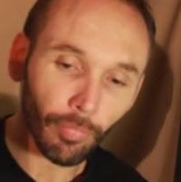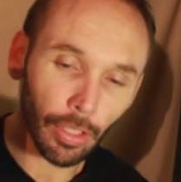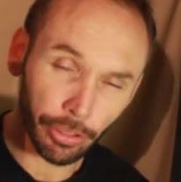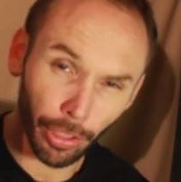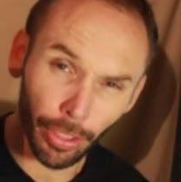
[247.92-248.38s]

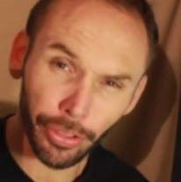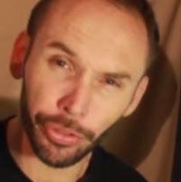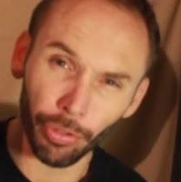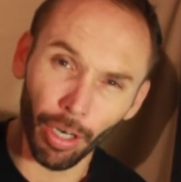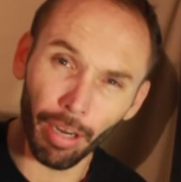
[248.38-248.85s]
I chose
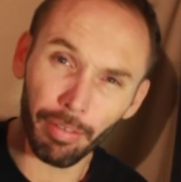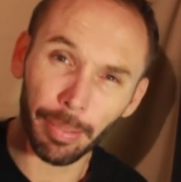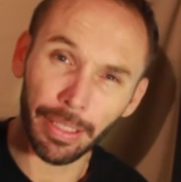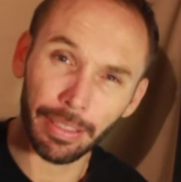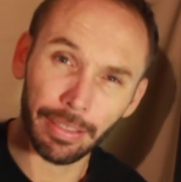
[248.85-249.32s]
Driver
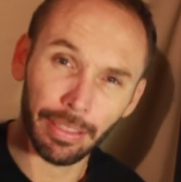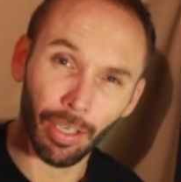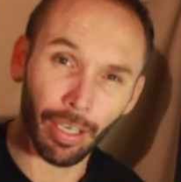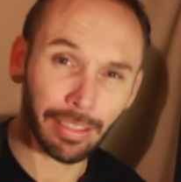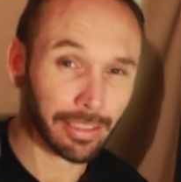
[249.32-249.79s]
because
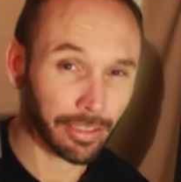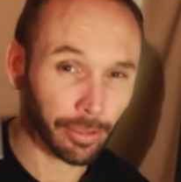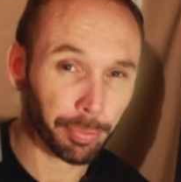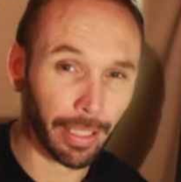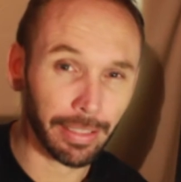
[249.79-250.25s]
I
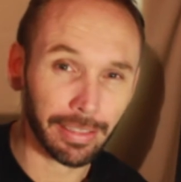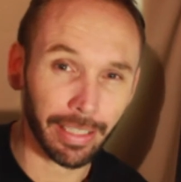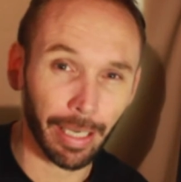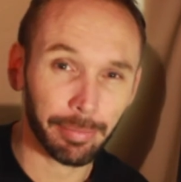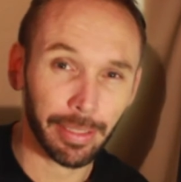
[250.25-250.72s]
still play this
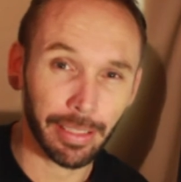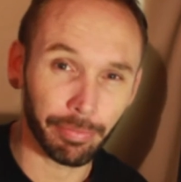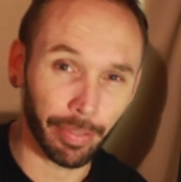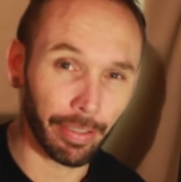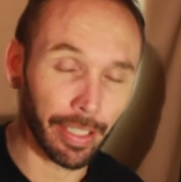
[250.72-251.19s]
game to this
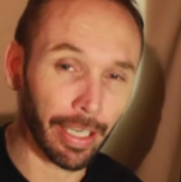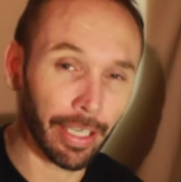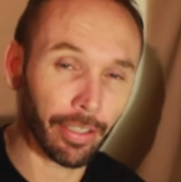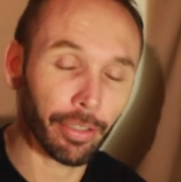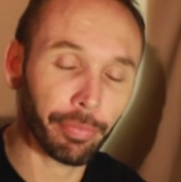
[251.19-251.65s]
very
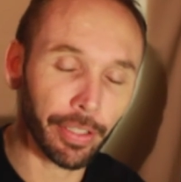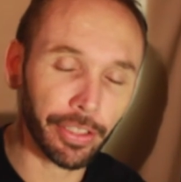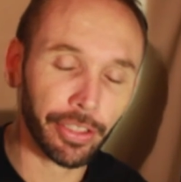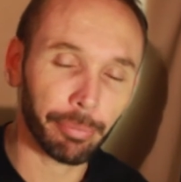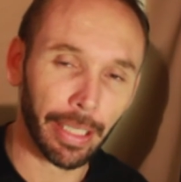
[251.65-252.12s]
day, and I
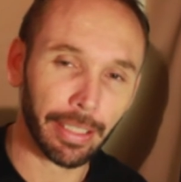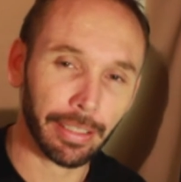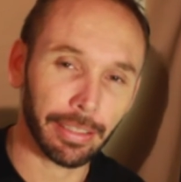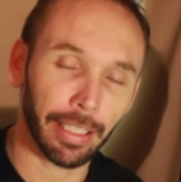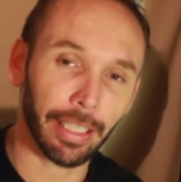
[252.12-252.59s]
finished it back
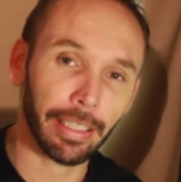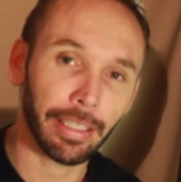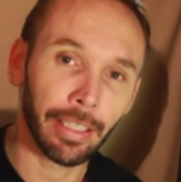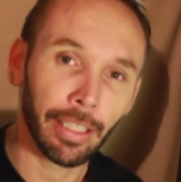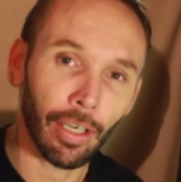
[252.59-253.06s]
in the day.
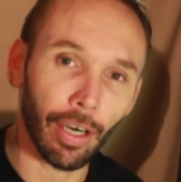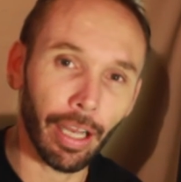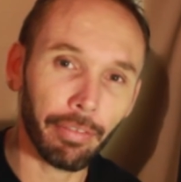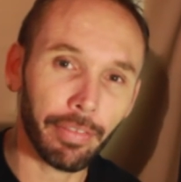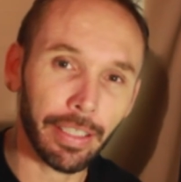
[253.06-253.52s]
I
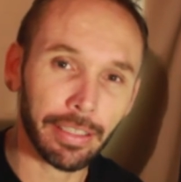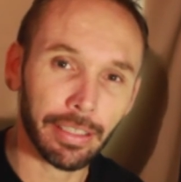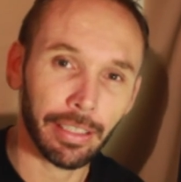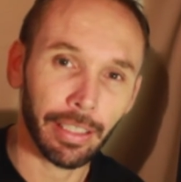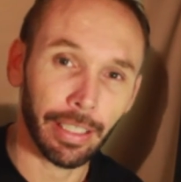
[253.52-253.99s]
have
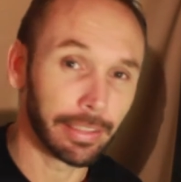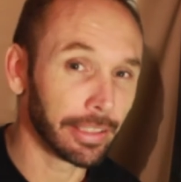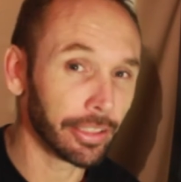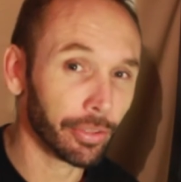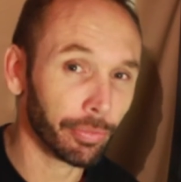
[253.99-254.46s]
this in
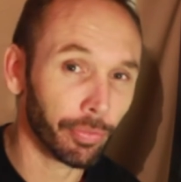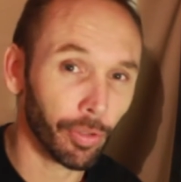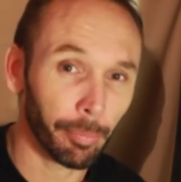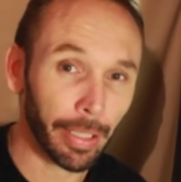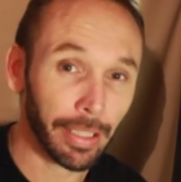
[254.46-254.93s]
digital
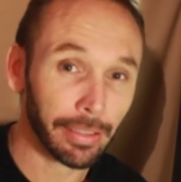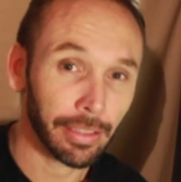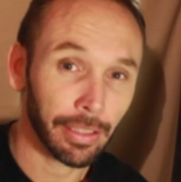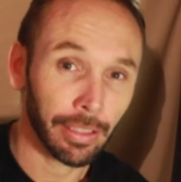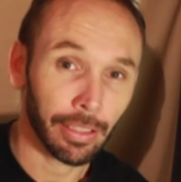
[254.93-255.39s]
format
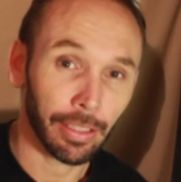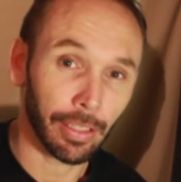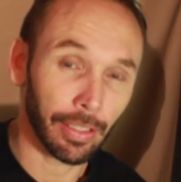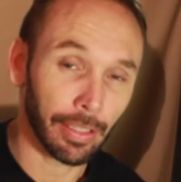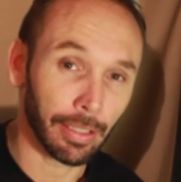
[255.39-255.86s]

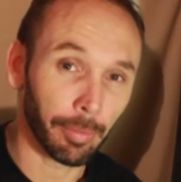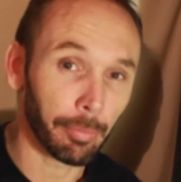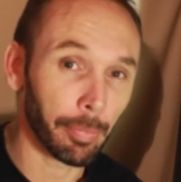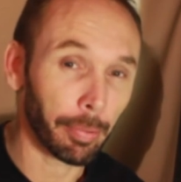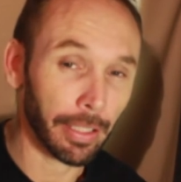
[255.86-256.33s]

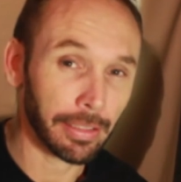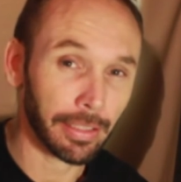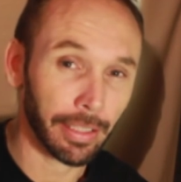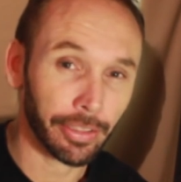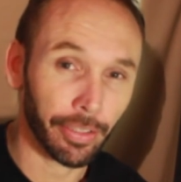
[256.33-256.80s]
on my
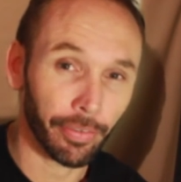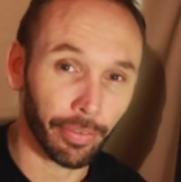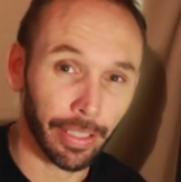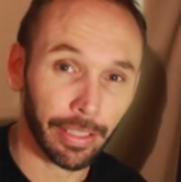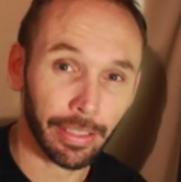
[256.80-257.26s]
PlayStation
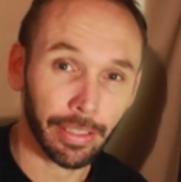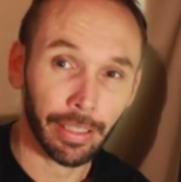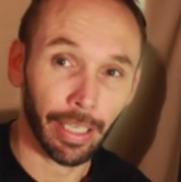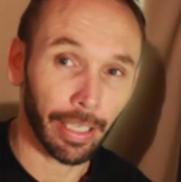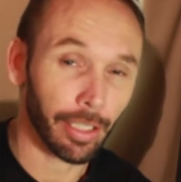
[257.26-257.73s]
3
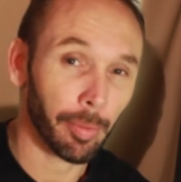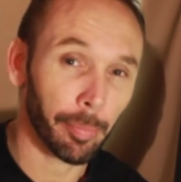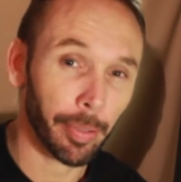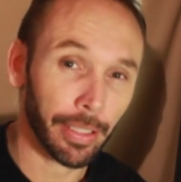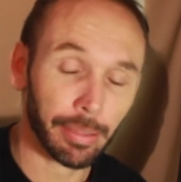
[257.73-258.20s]
and on my
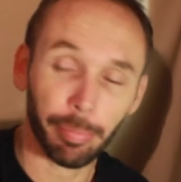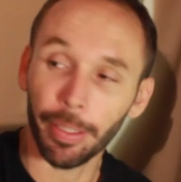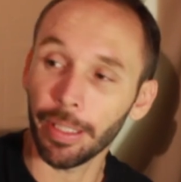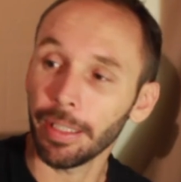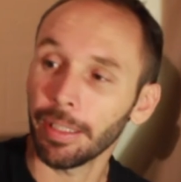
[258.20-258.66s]

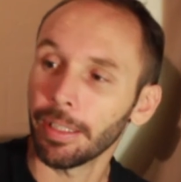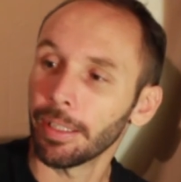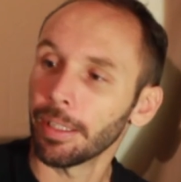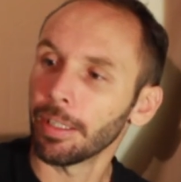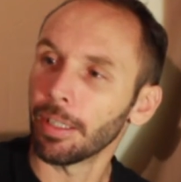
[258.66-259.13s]
PSP.
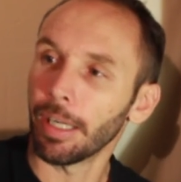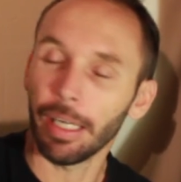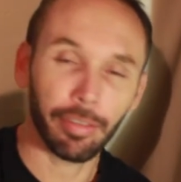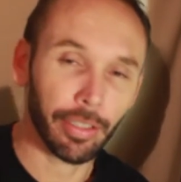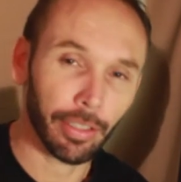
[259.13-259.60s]
I
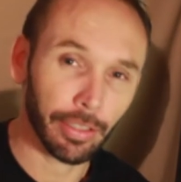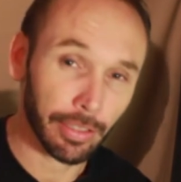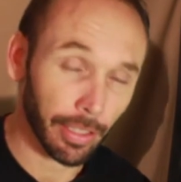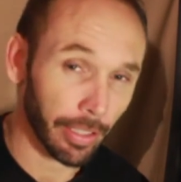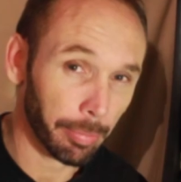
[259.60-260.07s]
have it on
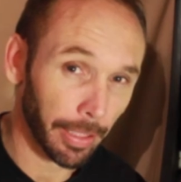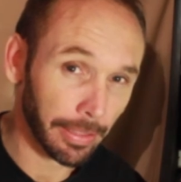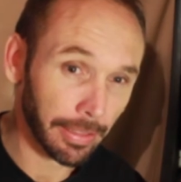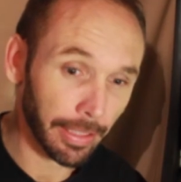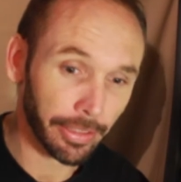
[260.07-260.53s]
Sony
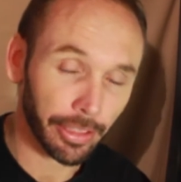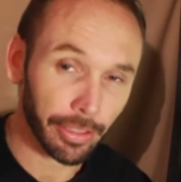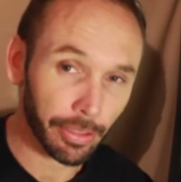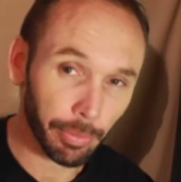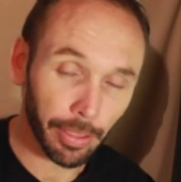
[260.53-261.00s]
PlayStation
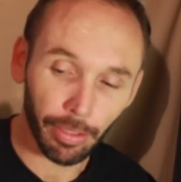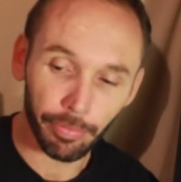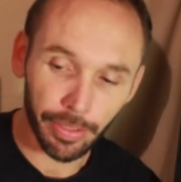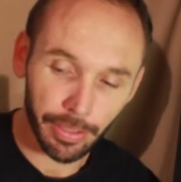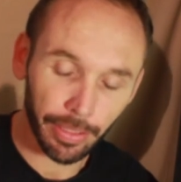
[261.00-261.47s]
as well,
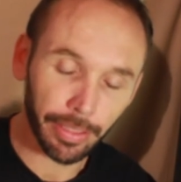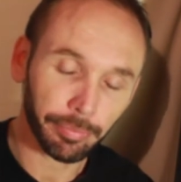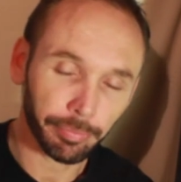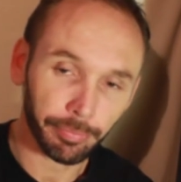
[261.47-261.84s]
obviously.